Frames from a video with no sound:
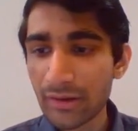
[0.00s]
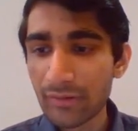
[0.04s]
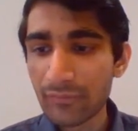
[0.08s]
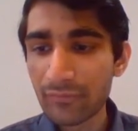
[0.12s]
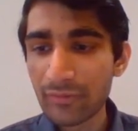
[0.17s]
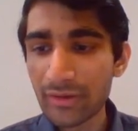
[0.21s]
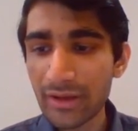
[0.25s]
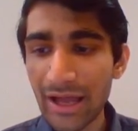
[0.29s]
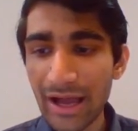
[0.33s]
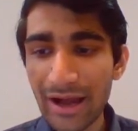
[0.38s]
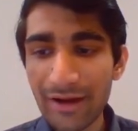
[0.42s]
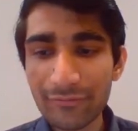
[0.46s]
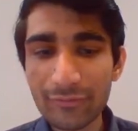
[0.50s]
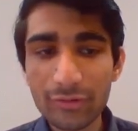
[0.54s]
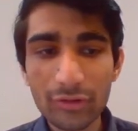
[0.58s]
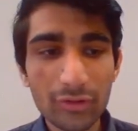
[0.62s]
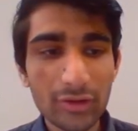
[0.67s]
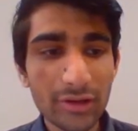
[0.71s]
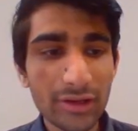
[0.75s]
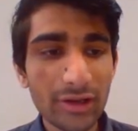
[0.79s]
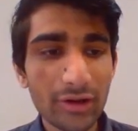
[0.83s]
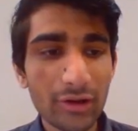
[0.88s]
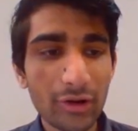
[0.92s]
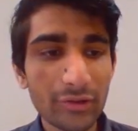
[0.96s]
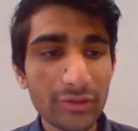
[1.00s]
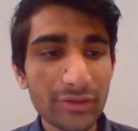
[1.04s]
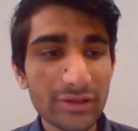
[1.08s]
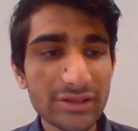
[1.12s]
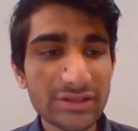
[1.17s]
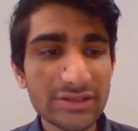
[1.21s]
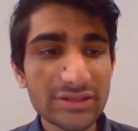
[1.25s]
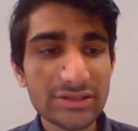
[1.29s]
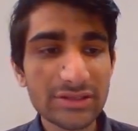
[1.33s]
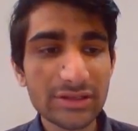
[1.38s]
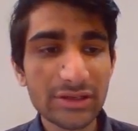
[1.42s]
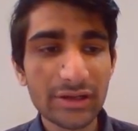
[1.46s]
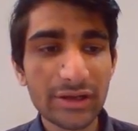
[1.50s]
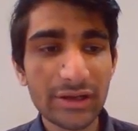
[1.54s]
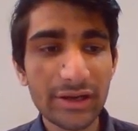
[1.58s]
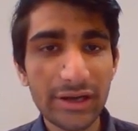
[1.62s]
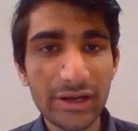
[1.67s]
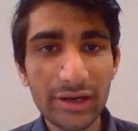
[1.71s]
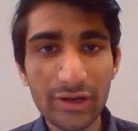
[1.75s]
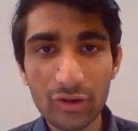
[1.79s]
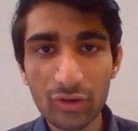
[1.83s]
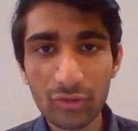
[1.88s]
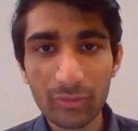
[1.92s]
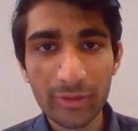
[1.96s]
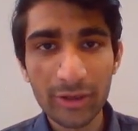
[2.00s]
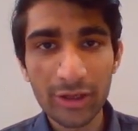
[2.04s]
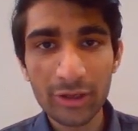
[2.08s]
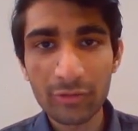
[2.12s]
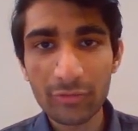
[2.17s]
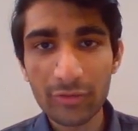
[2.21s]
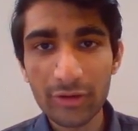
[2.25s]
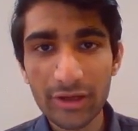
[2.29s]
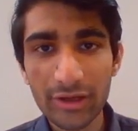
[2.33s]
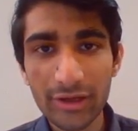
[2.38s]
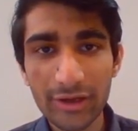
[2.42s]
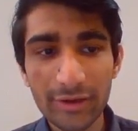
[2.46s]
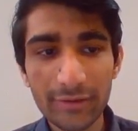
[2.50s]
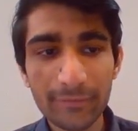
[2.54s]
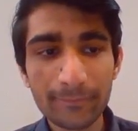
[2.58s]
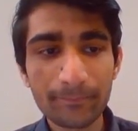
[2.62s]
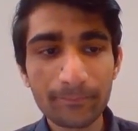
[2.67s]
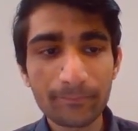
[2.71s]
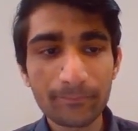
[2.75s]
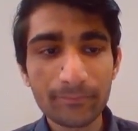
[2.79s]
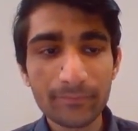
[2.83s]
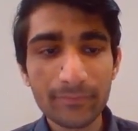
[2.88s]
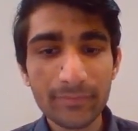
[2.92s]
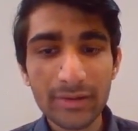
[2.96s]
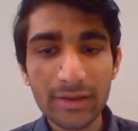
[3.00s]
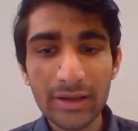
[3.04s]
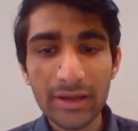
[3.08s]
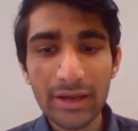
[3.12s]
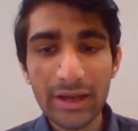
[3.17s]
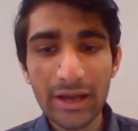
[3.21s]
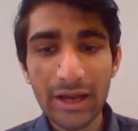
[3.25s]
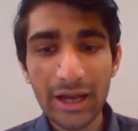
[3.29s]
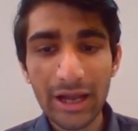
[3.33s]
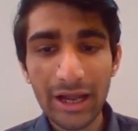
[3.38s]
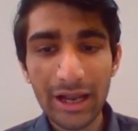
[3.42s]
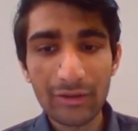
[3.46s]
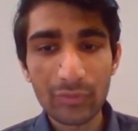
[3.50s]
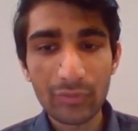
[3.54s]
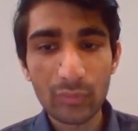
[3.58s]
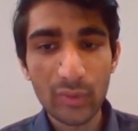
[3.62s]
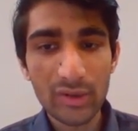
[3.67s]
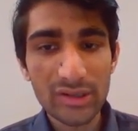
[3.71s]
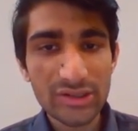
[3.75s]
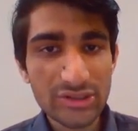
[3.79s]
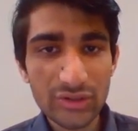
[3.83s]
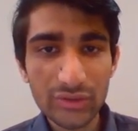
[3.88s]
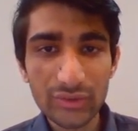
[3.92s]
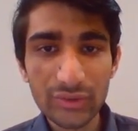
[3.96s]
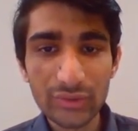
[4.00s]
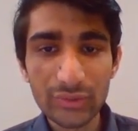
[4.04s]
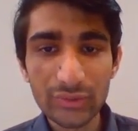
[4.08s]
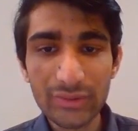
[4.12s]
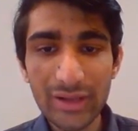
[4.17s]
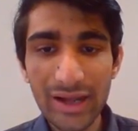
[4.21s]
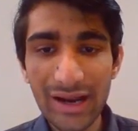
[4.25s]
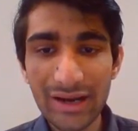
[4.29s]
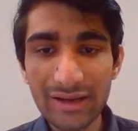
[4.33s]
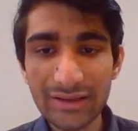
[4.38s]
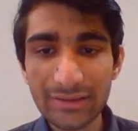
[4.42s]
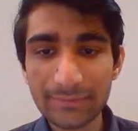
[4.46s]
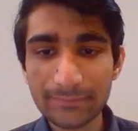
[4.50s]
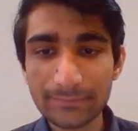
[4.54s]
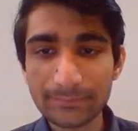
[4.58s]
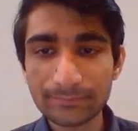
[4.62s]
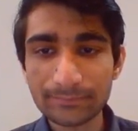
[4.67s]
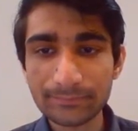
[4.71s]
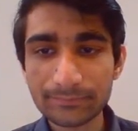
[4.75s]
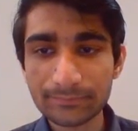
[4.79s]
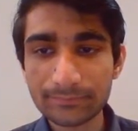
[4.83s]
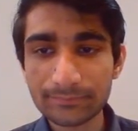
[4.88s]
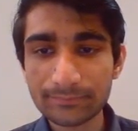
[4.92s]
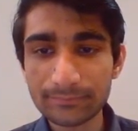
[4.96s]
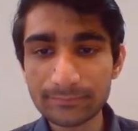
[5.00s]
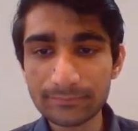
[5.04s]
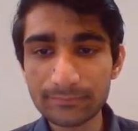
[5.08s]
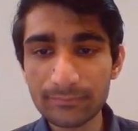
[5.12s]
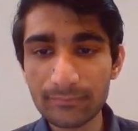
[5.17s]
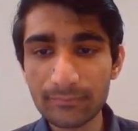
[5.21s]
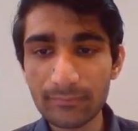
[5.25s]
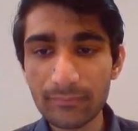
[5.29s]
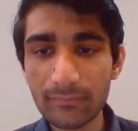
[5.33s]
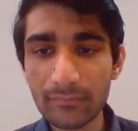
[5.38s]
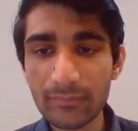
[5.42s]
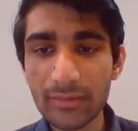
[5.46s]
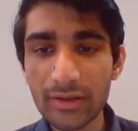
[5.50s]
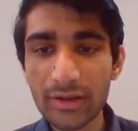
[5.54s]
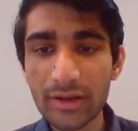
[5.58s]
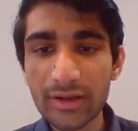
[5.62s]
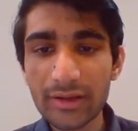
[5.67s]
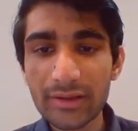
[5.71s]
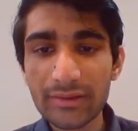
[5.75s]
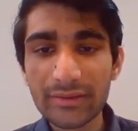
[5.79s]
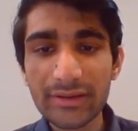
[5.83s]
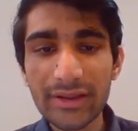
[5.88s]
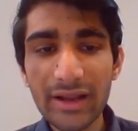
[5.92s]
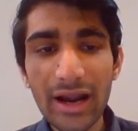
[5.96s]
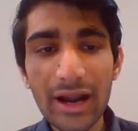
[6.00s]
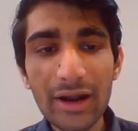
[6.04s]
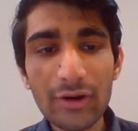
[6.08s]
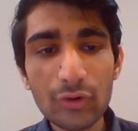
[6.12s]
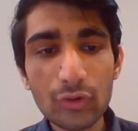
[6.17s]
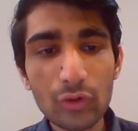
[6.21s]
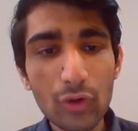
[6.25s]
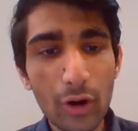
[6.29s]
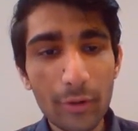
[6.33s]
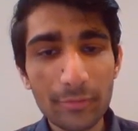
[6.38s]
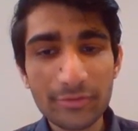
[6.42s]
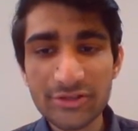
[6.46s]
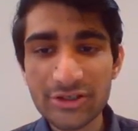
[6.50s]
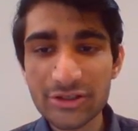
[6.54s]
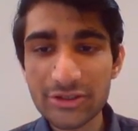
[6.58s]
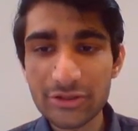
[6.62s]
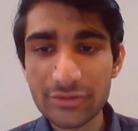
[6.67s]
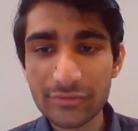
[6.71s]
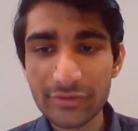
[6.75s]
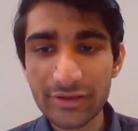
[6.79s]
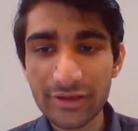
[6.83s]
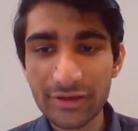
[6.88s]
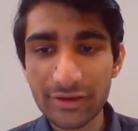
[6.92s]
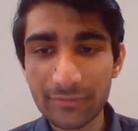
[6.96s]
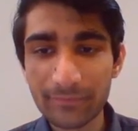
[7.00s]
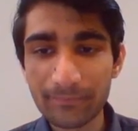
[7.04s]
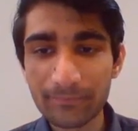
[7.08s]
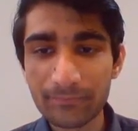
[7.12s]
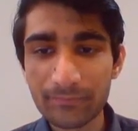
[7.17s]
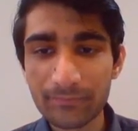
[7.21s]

we have to click on this create domain over here. And once you do that, there are two options over here.